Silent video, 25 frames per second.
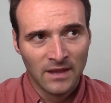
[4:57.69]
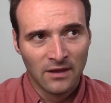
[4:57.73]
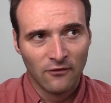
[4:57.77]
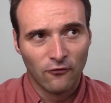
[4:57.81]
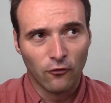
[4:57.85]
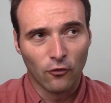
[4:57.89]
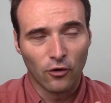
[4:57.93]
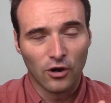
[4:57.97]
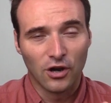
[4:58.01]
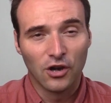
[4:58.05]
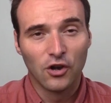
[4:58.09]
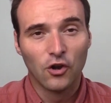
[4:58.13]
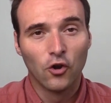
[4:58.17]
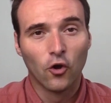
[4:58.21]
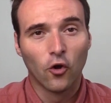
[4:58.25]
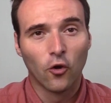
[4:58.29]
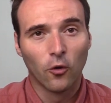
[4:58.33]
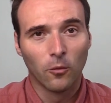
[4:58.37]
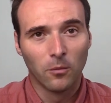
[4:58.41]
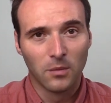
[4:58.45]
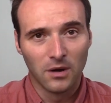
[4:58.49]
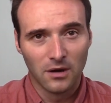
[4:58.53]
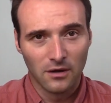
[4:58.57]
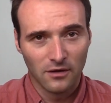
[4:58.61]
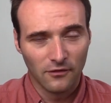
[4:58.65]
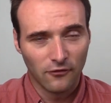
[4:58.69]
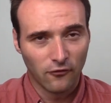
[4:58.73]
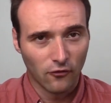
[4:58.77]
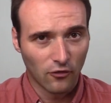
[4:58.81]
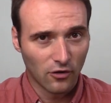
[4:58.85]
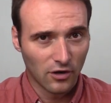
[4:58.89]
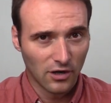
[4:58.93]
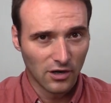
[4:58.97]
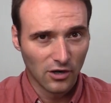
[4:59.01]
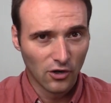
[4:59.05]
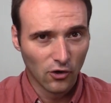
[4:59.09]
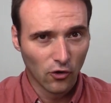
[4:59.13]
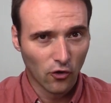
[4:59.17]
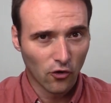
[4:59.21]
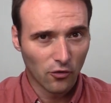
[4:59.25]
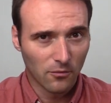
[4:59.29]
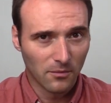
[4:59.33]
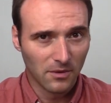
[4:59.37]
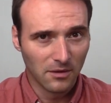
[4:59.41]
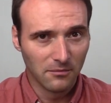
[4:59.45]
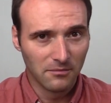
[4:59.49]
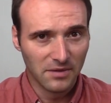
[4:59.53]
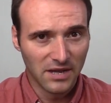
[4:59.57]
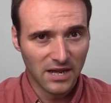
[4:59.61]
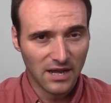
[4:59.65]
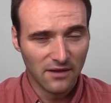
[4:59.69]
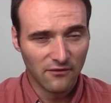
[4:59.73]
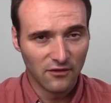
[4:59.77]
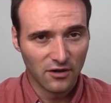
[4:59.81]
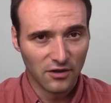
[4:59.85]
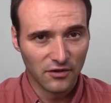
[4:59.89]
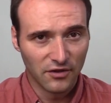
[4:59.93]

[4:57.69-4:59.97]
for a normal for a normal behavior